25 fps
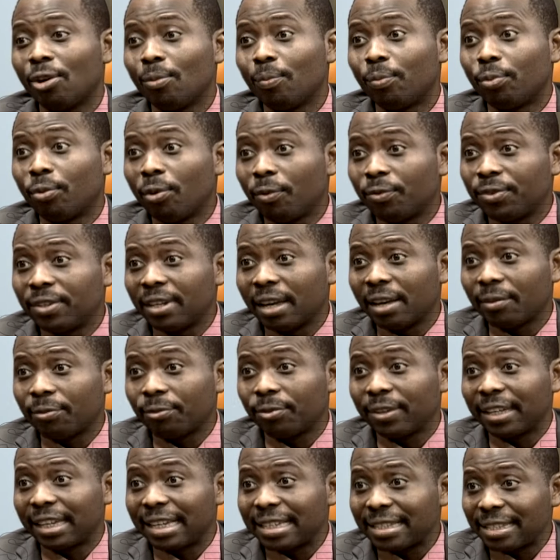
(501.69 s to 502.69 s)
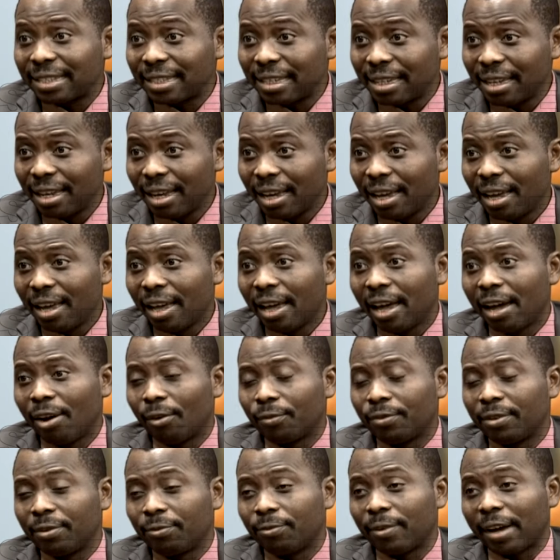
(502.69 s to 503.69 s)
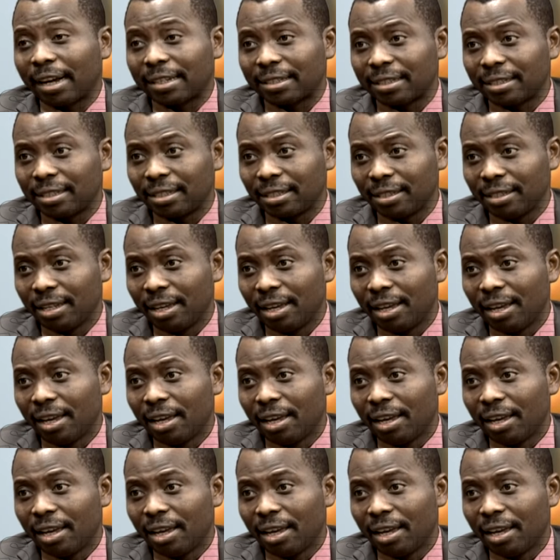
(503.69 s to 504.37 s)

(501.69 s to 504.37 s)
prove the efficacy of the vaccine,